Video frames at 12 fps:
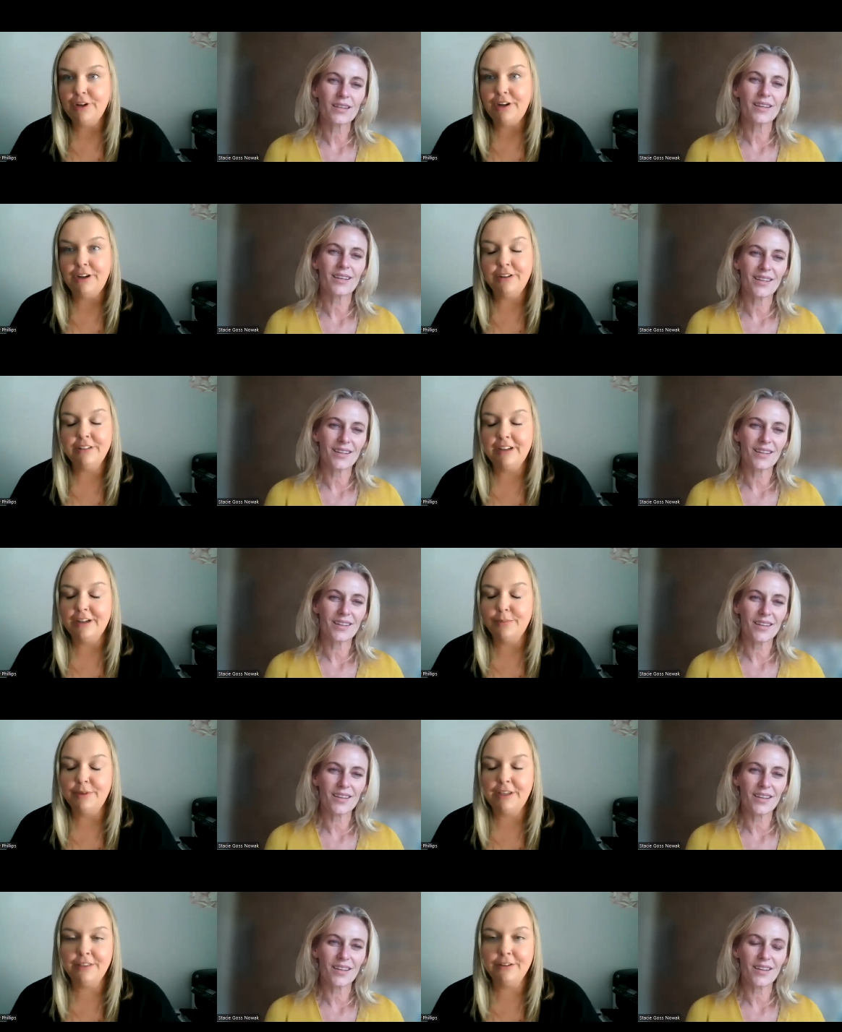Speaker 1: call,
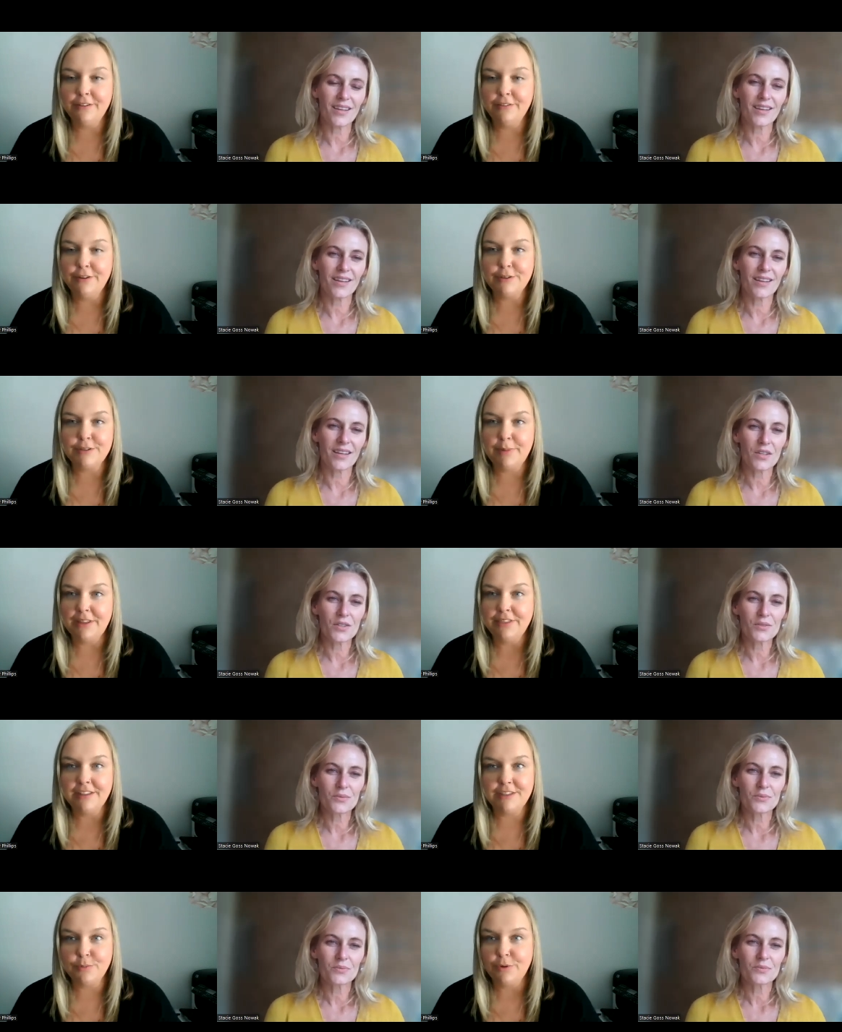either of those
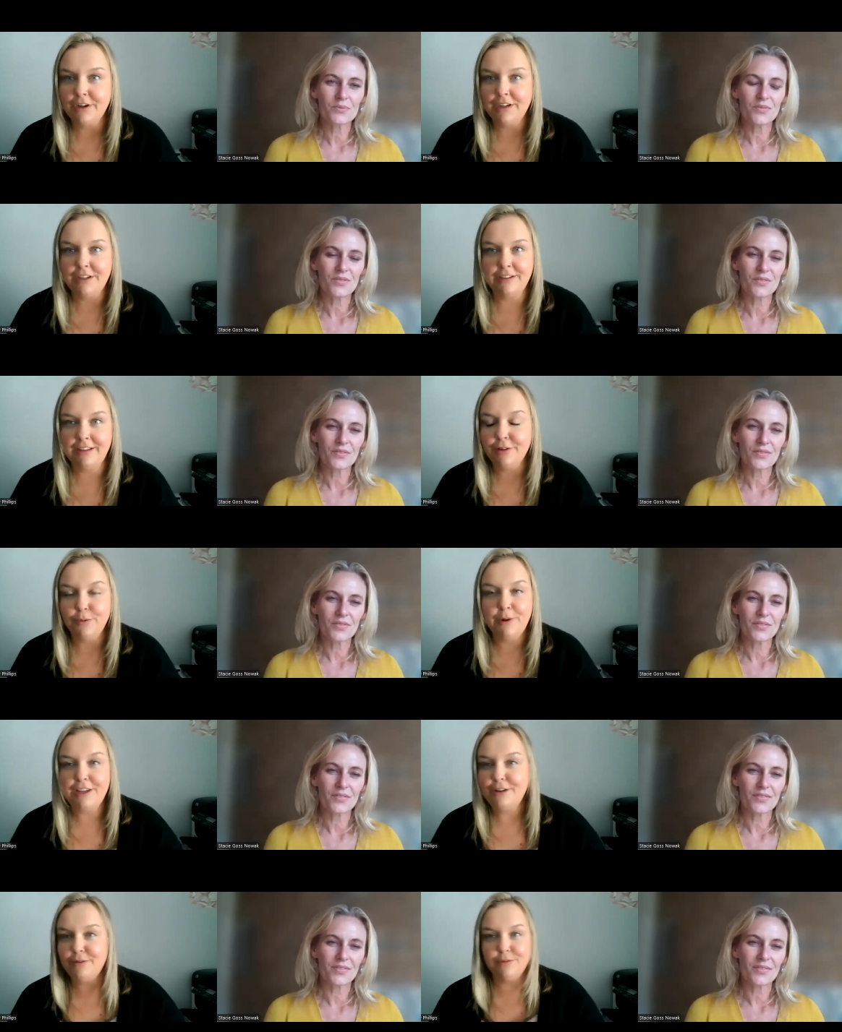methods work. Either way
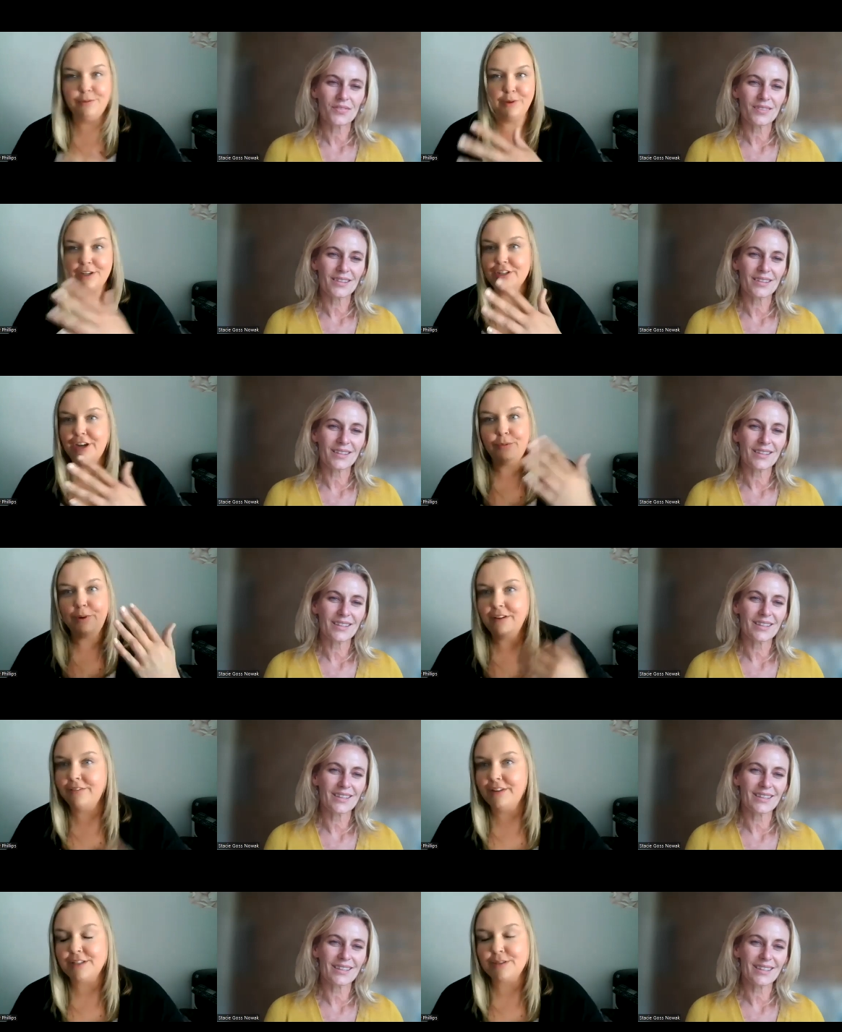you reach out, one of
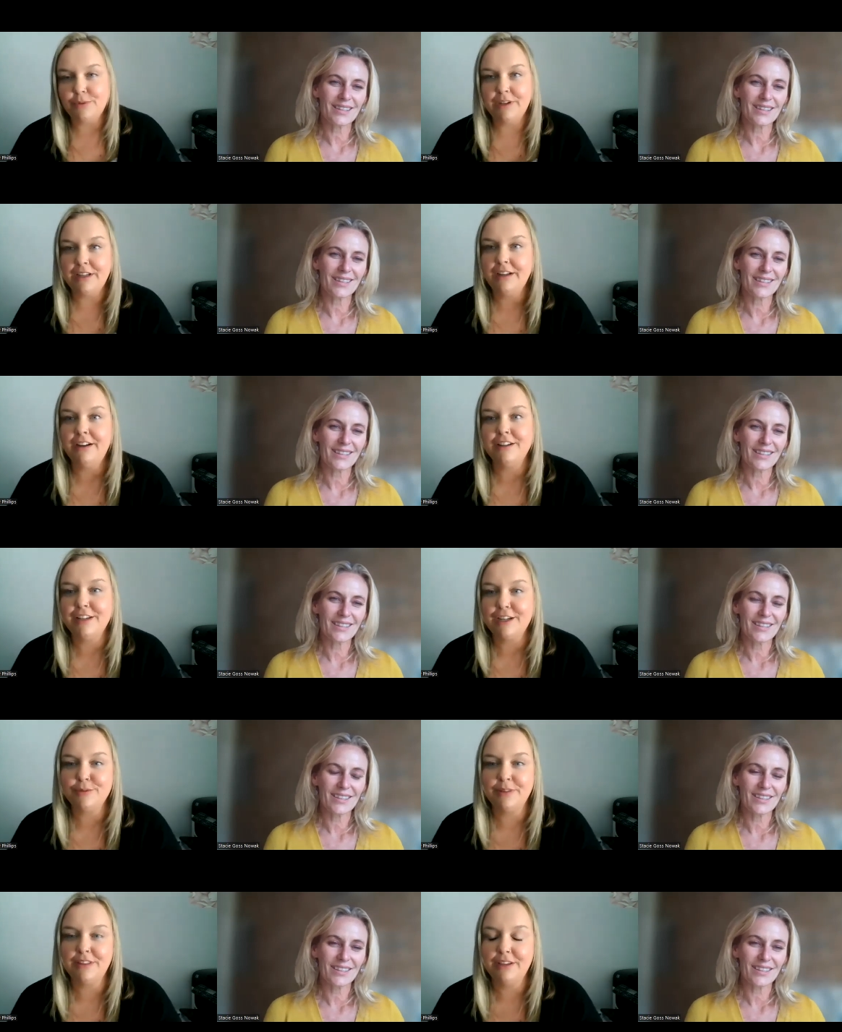us will get in contact
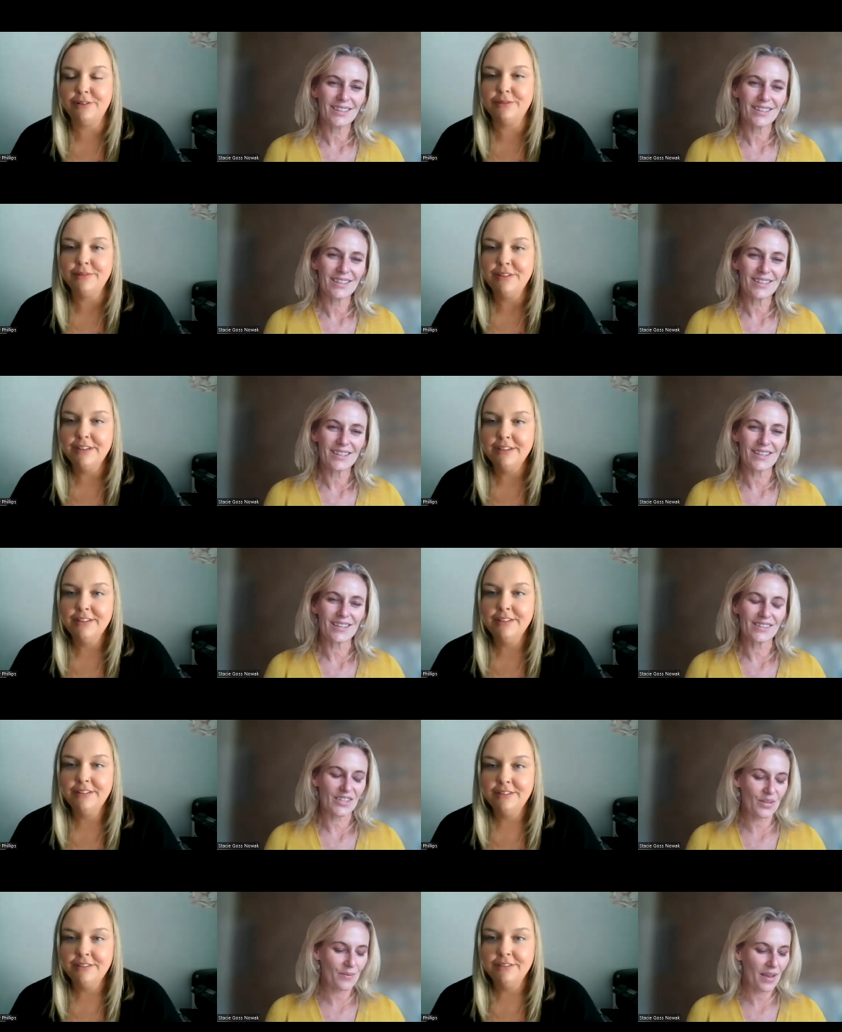with you.
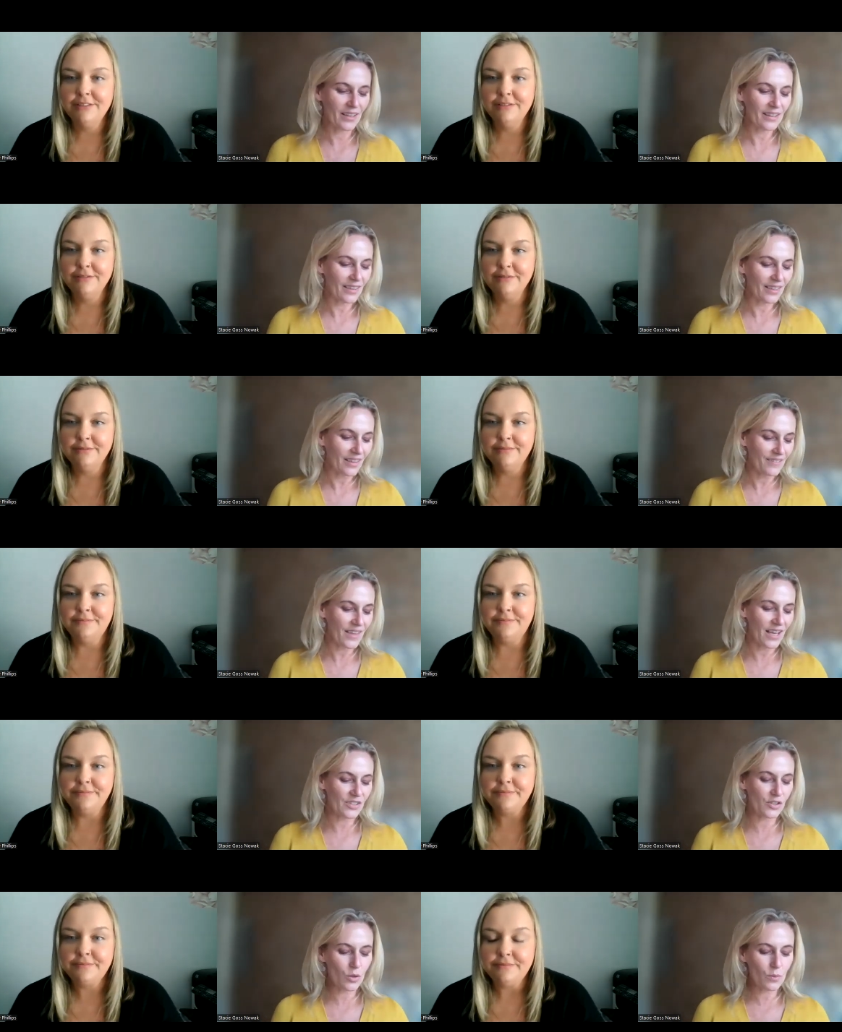
Speaker 2: Awesome. I love that
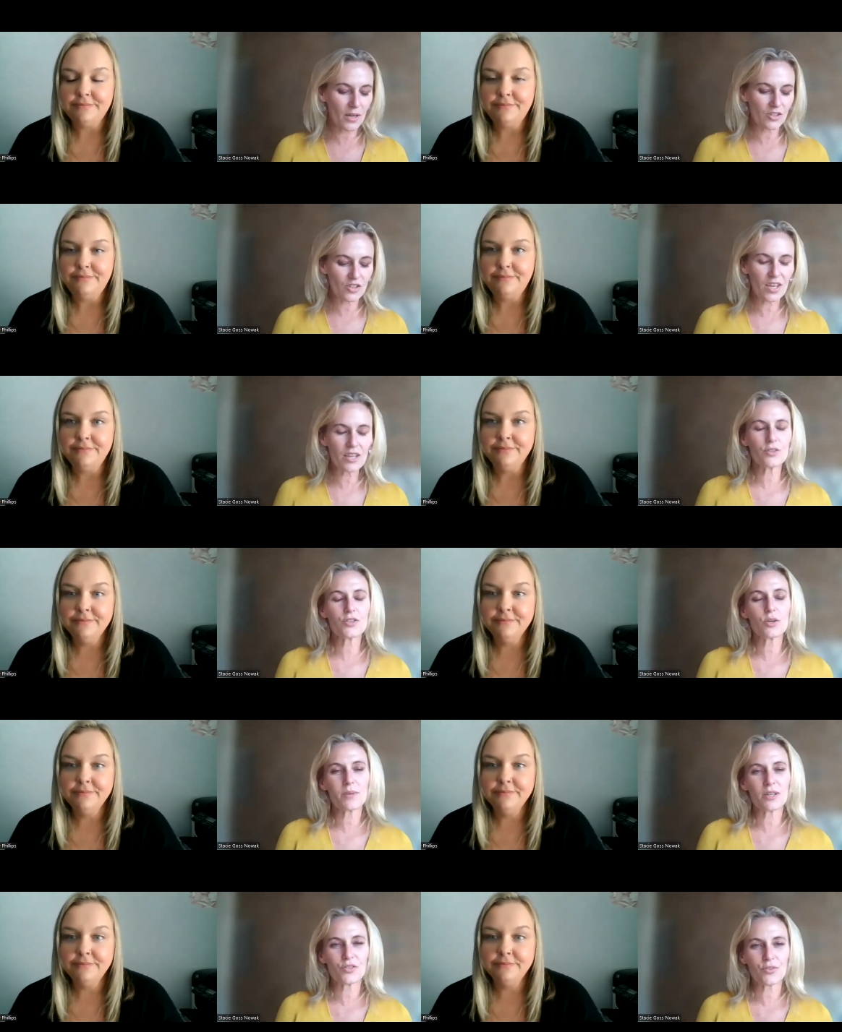so much. Thank you so
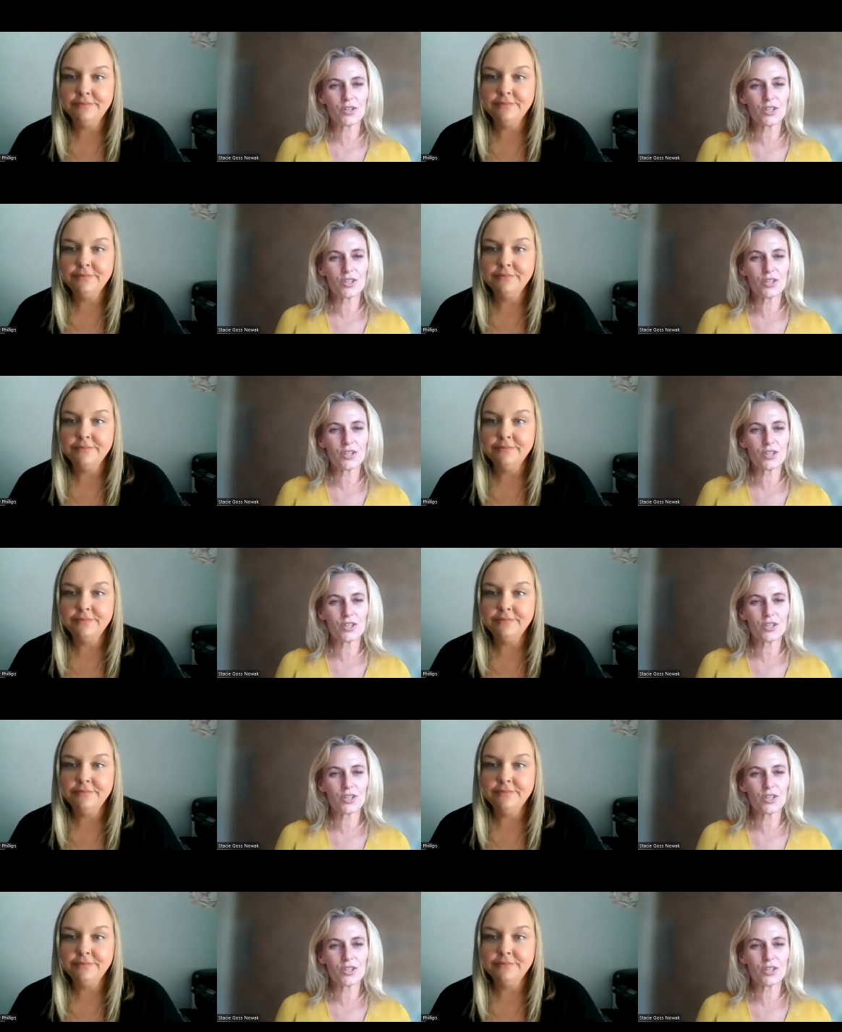much